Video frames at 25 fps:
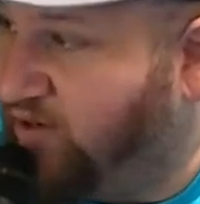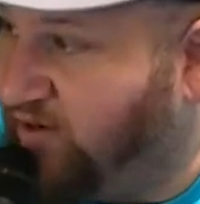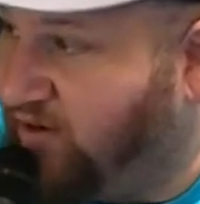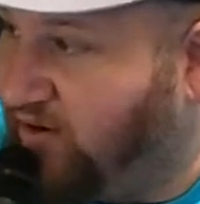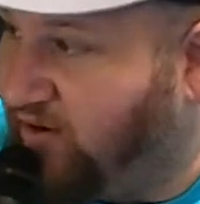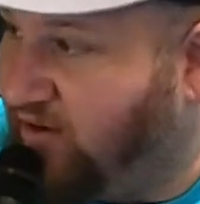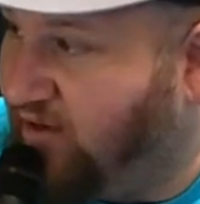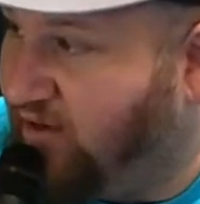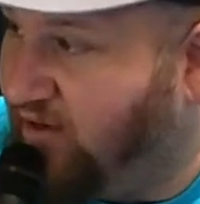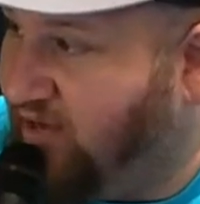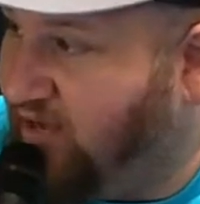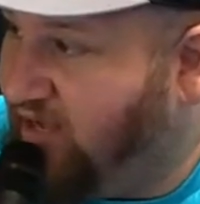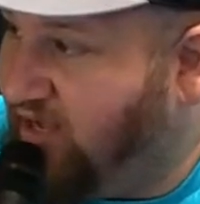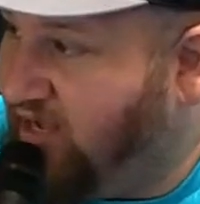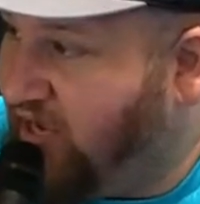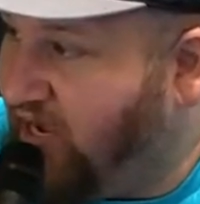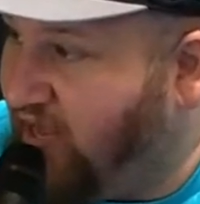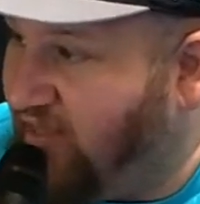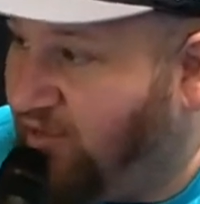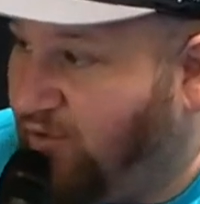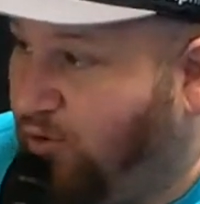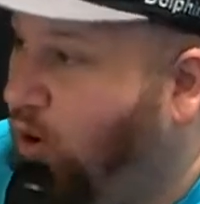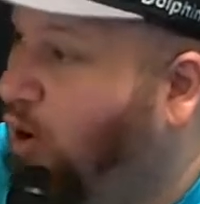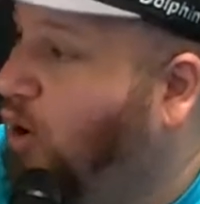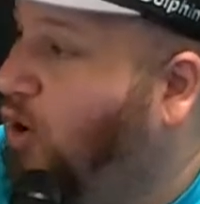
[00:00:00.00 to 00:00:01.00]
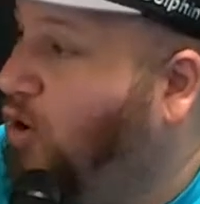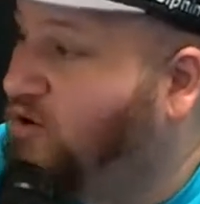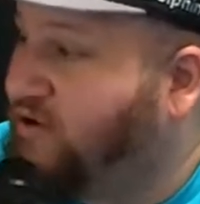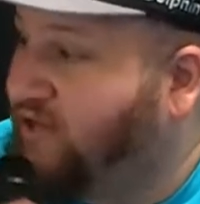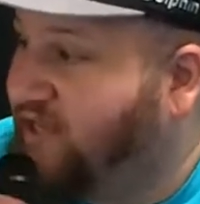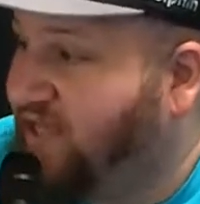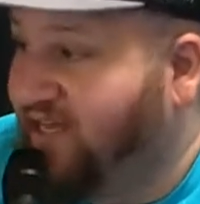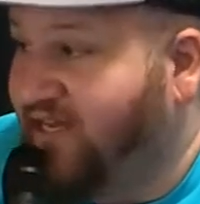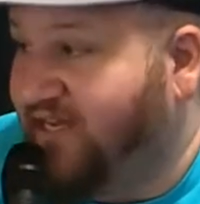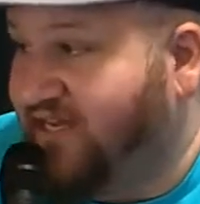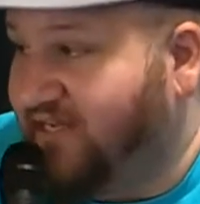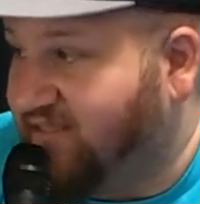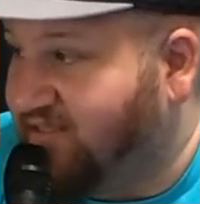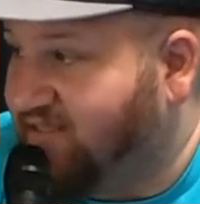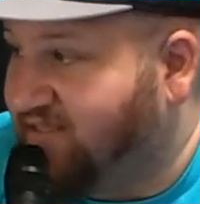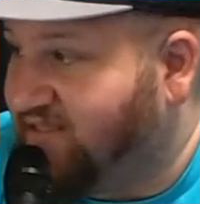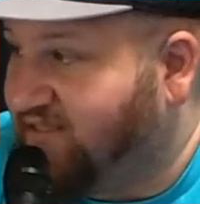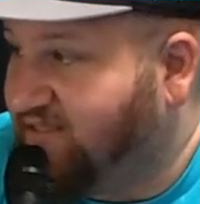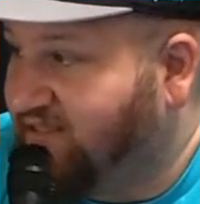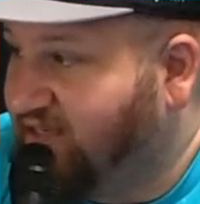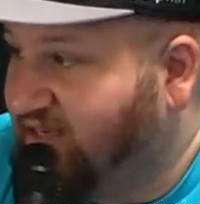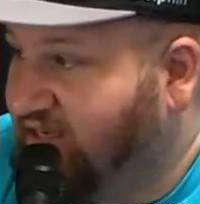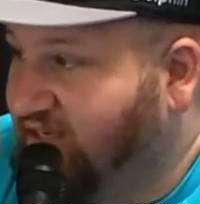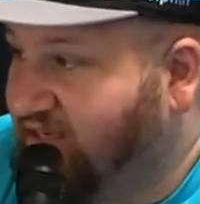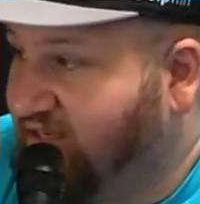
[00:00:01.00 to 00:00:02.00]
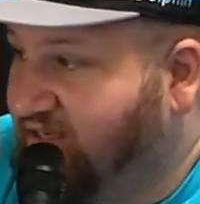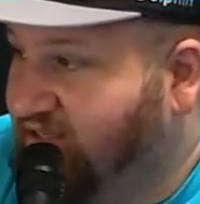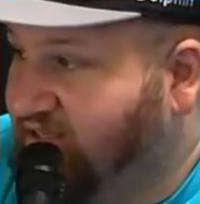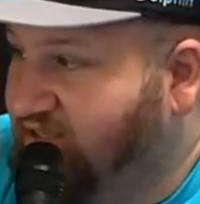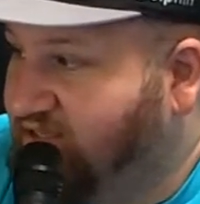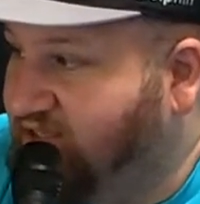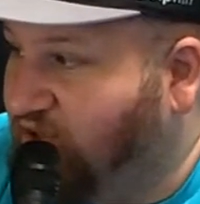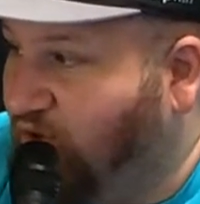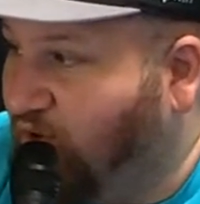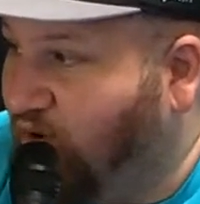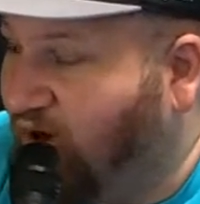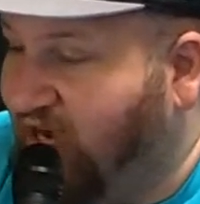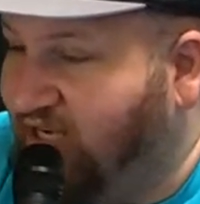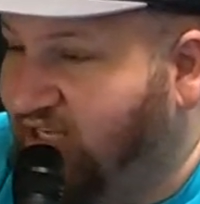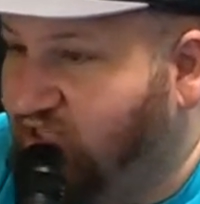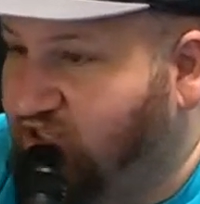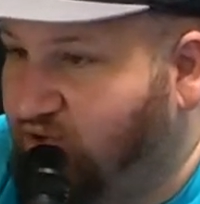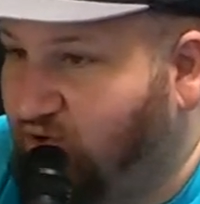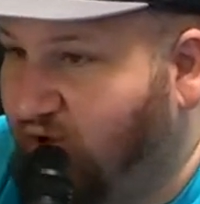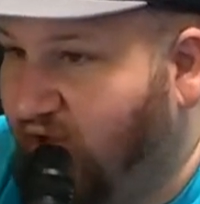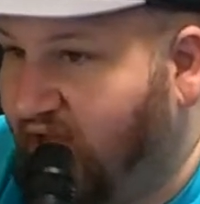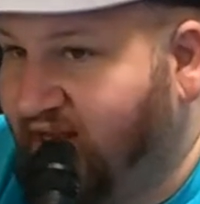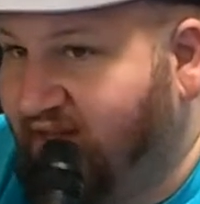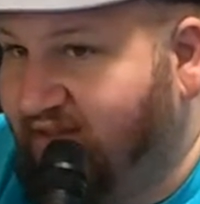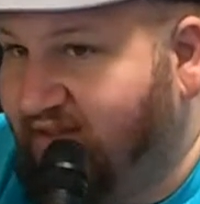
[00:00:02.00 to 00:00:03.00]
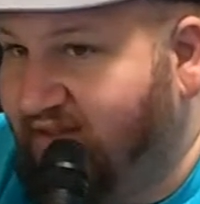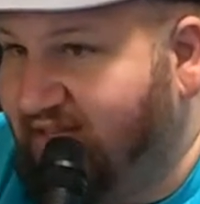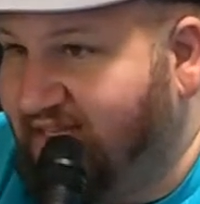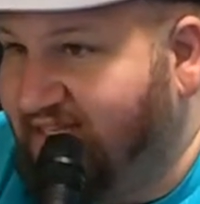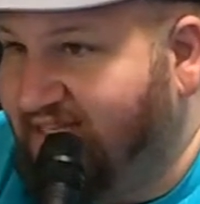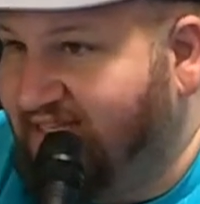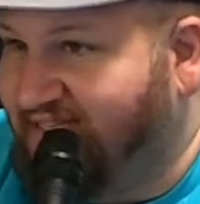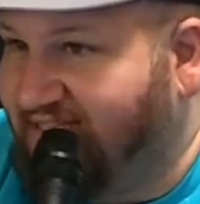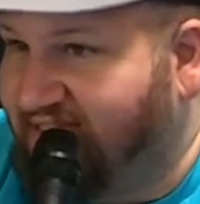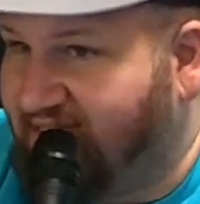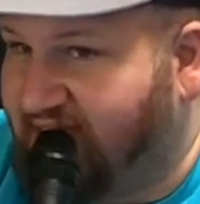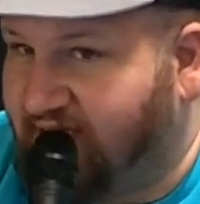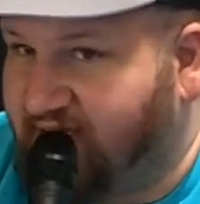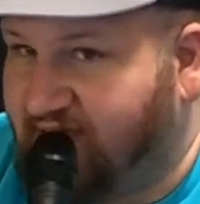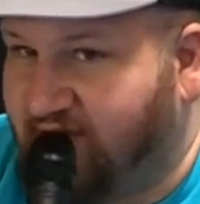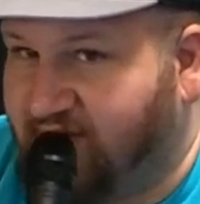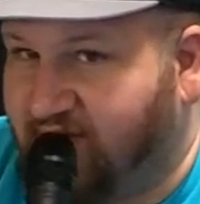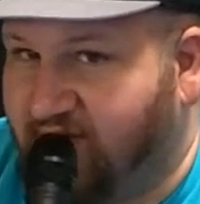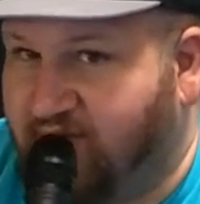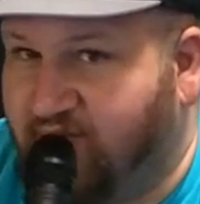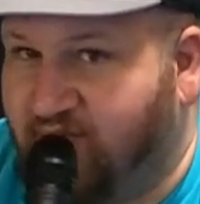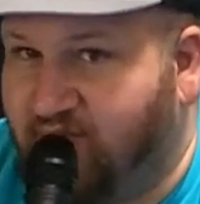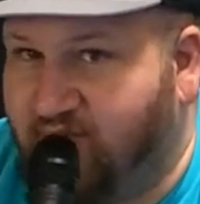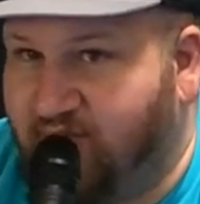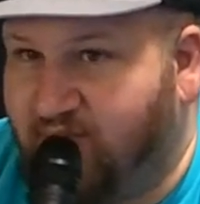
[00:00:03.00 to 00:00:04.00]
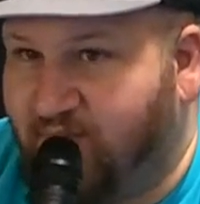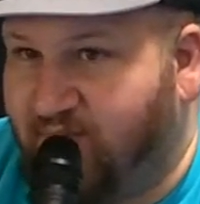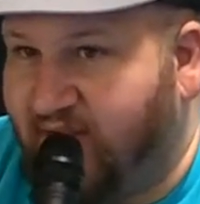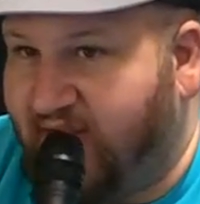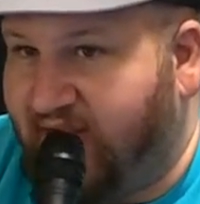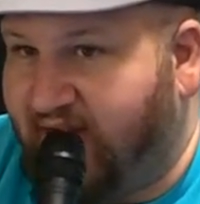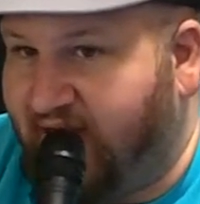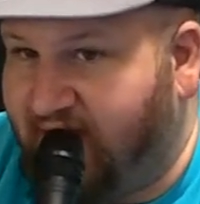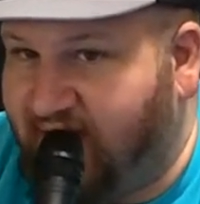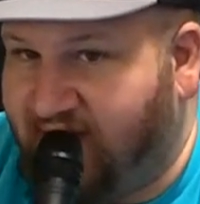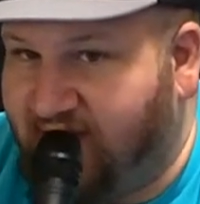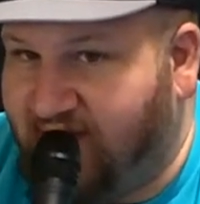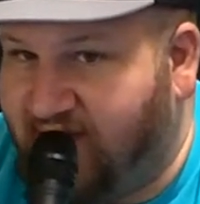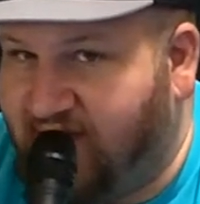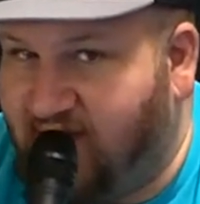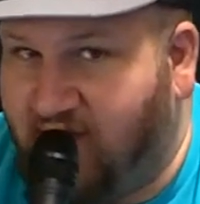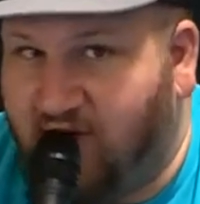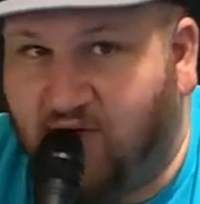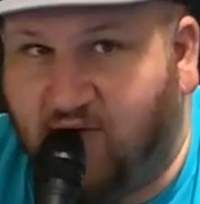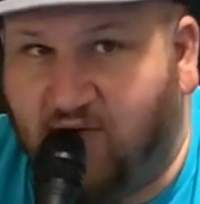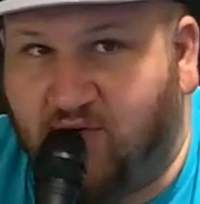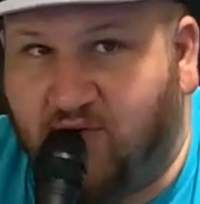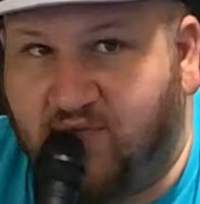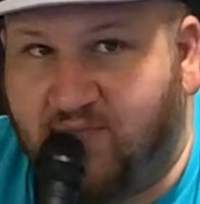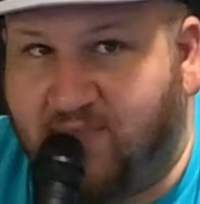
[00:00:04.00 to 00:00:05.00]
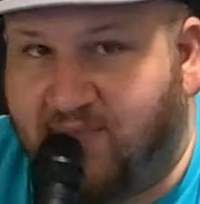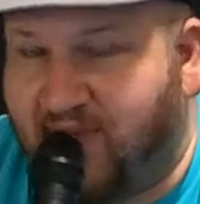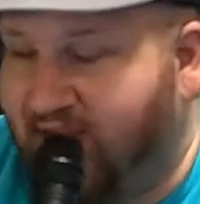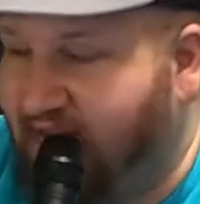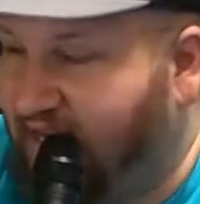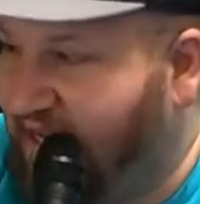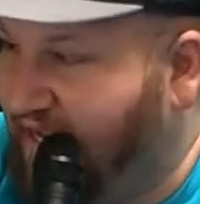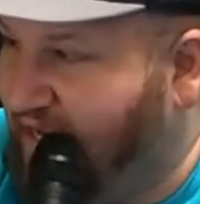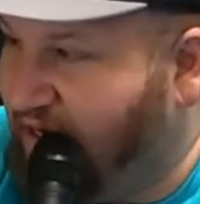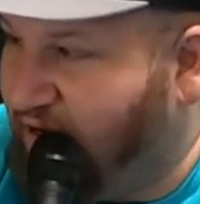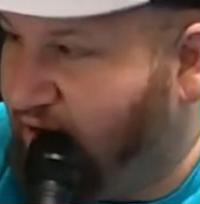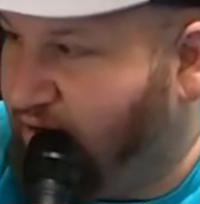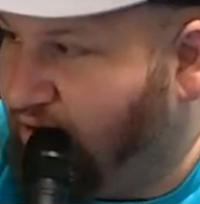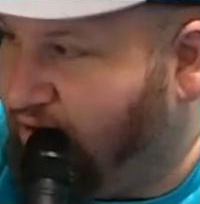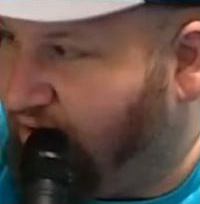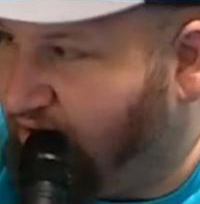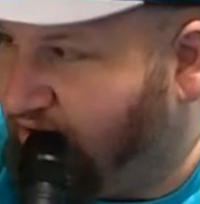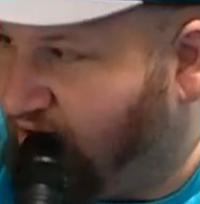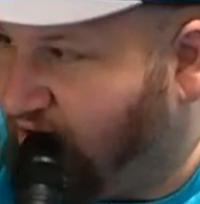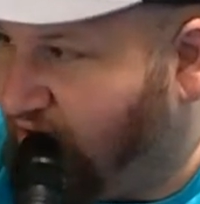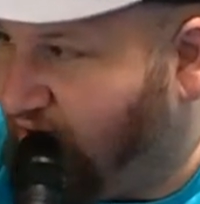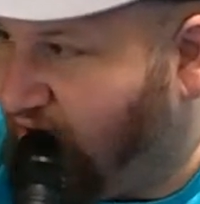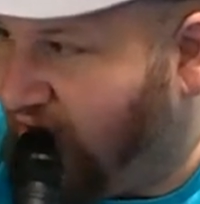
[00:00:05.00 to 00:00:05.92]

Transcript: Twitter, and they're all kids. So I try to listen with my ear to the